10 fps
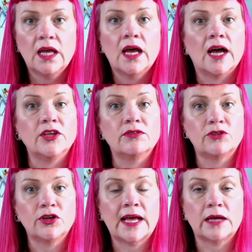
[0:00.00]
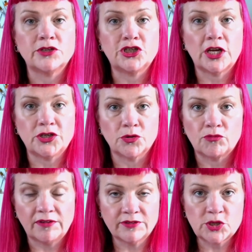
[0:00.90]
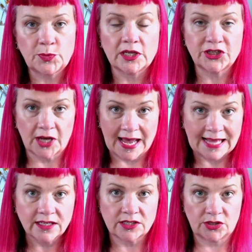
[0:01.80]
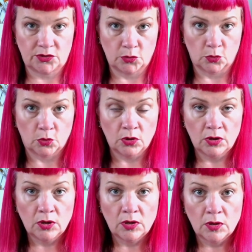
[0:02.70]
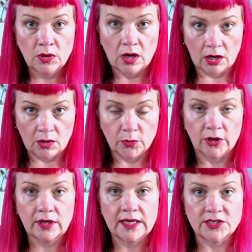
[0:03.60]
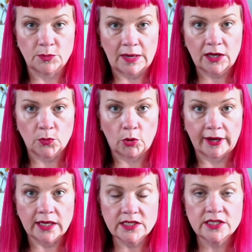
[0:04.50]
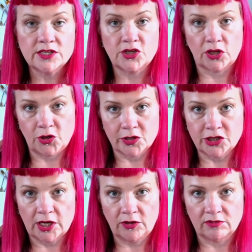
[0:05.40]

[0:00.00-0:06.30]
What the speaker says: And you've learned how to change your reference picture and your artwork into black and white so that you can check your